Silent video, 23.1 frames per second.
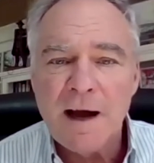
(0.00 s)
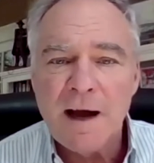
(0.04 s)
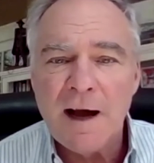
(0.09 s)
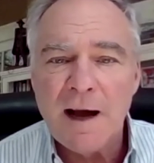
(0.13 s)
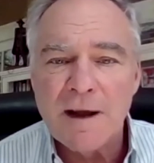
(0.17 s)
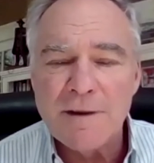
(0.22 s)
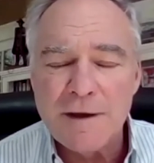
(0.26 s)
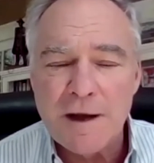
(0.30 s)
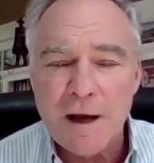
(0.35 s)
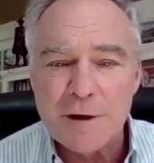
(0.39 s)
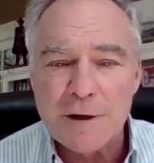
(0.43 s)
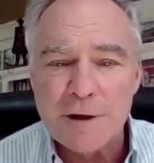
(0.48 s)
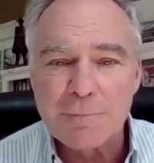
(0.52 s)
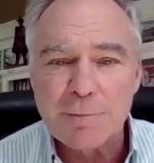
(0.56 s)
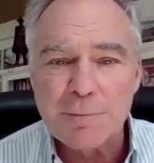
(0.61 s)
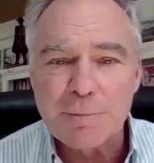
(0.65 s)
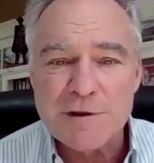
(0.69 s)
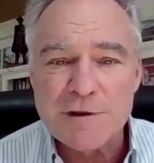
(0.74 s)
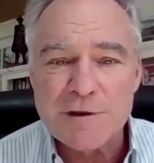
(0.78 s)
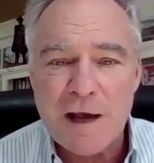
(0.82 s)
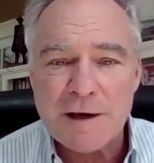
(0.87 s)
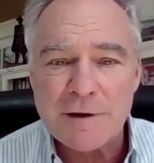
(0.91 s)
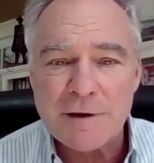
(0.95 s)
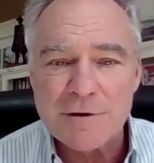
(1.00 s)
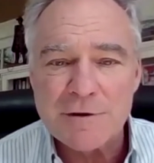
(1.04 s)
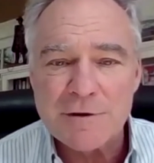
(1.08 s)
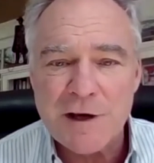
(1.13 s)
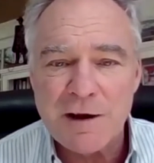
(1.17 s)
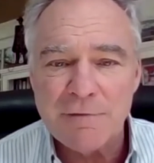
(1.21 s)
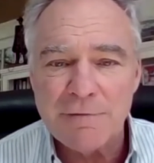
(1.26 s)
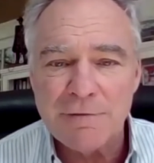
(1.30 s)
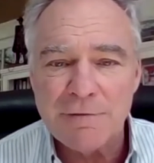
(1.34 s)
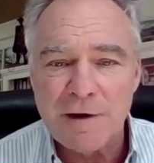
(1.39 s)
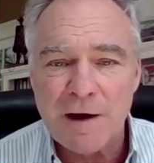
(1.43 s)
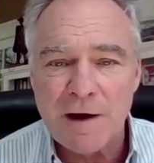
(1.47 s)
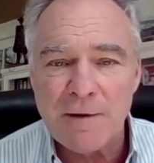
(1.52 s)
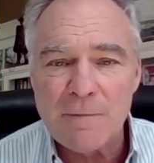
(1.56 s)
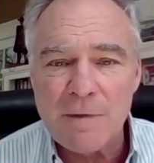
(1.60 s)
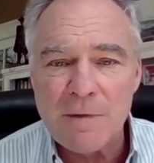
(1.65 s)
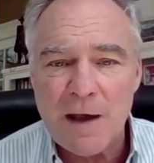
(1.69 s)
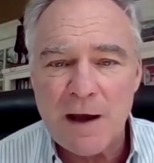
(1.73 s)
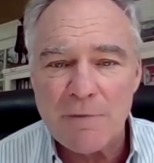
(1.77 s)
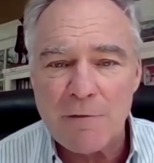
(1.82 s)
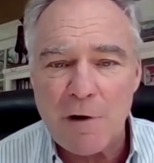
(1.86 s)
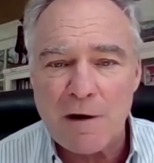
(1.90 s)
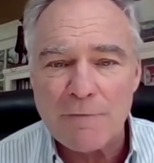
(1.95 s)
the other presenters
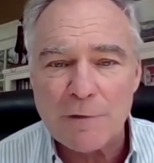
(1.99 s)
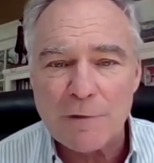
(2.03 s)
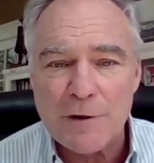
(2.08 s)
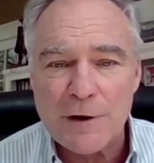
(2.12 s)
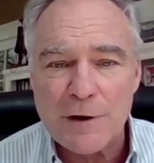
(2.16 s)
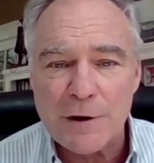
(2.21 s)
have offered their